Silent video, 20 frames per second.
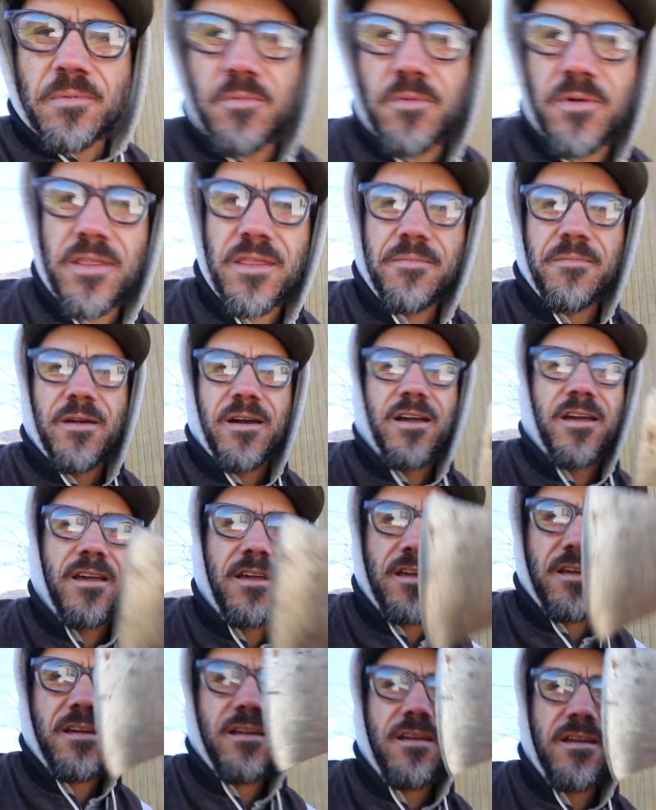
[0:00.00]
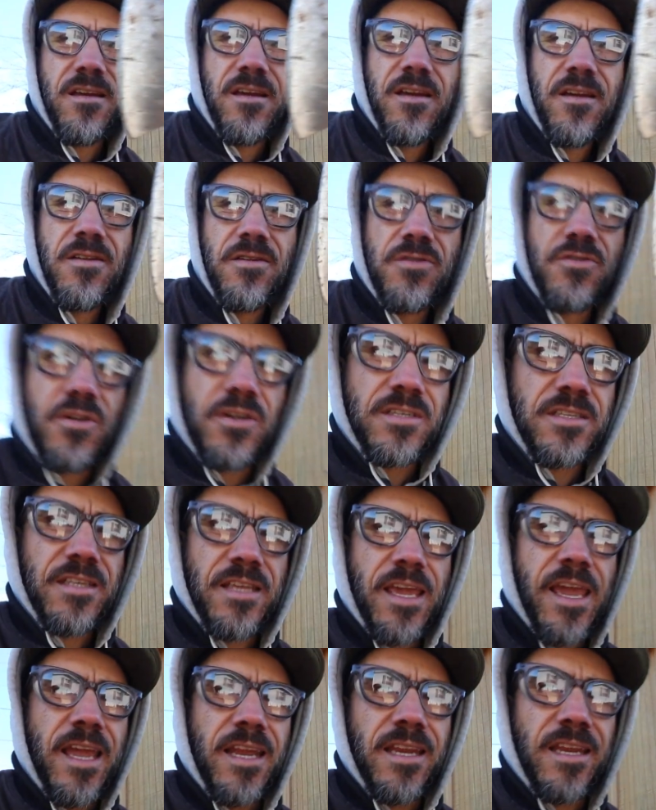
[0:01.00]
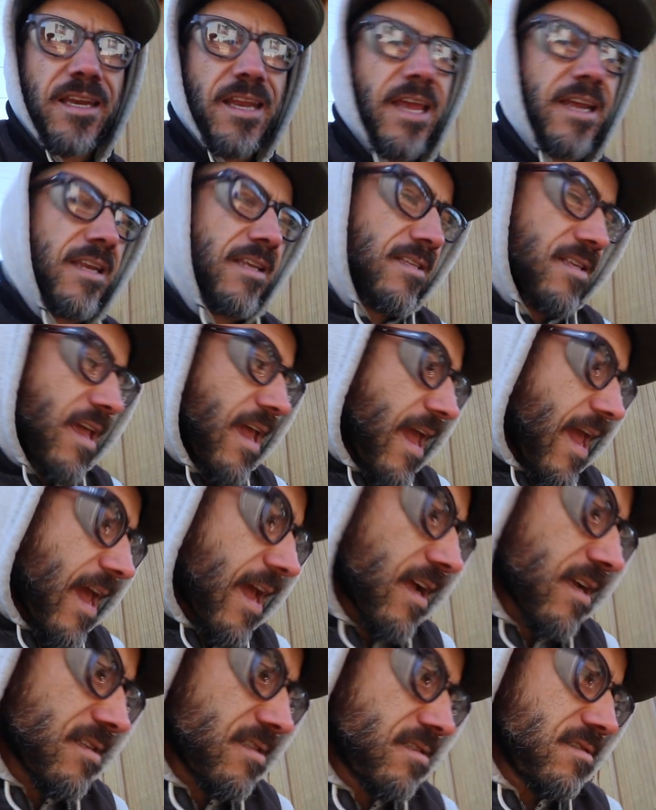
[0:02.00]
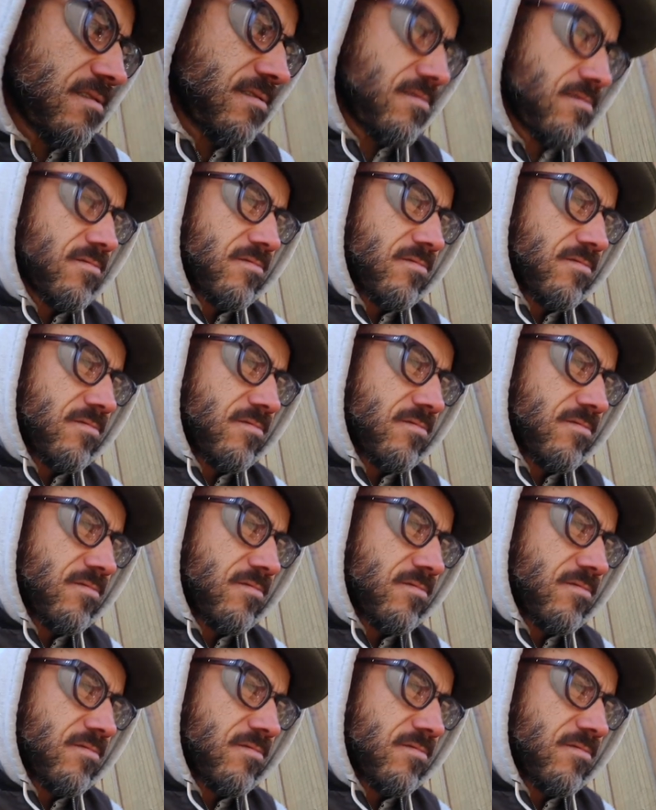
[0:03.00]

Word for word: them with my trusty handy dandy's axe.